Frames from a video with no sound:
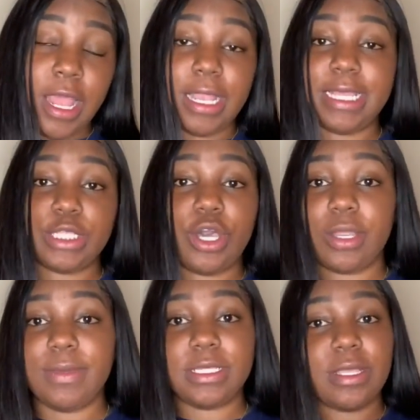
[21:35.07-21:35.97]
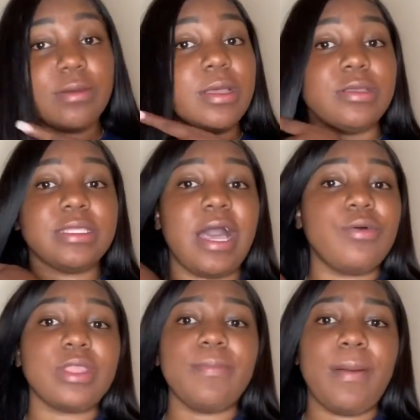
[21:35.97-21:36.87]
Like talking to me and stuff because I
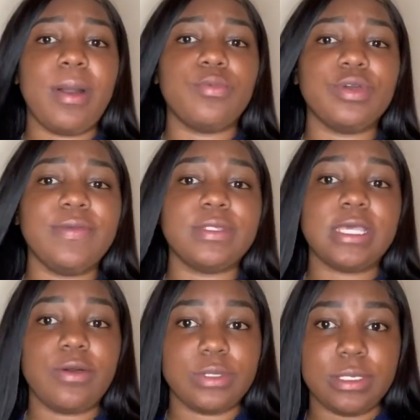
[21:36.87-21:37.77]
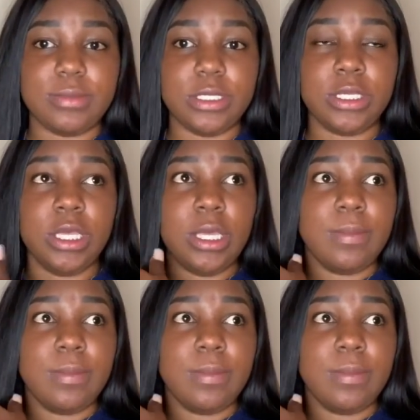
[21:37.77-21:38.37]
don't think my mama would even talk to me